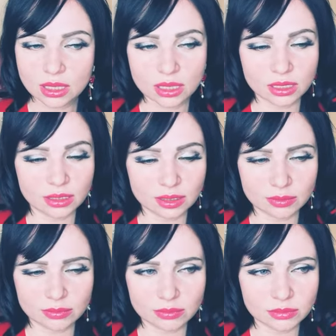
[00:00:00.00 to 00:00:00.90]

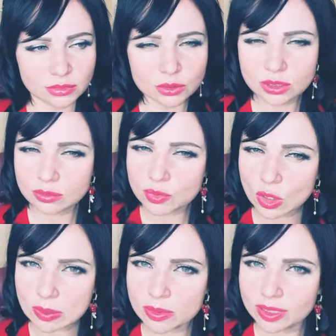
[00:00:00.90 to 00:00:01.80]
um, you can
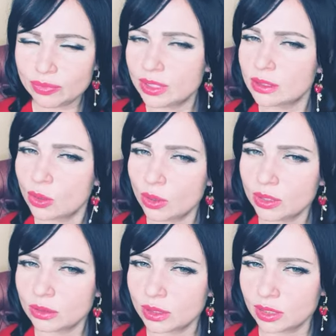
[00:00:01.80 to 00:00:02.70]
probably be
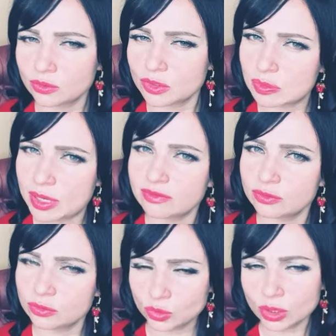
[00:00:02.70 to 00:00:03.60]
loyal and
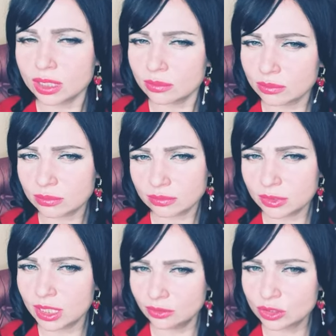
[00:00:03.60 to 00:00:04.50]
respectful to him
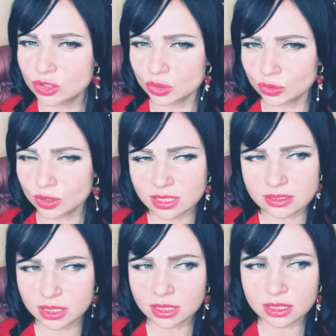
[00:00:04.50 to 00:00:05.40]
in return. I
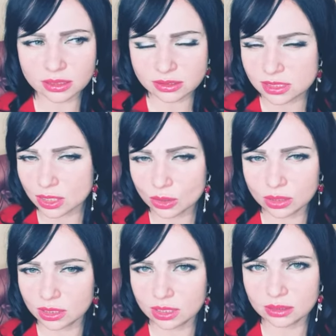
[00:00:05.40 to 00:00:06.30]
think it's not
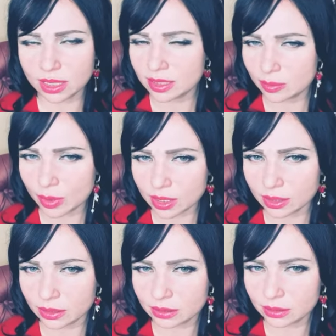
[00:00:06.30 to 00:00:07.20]
gonna kill anybody.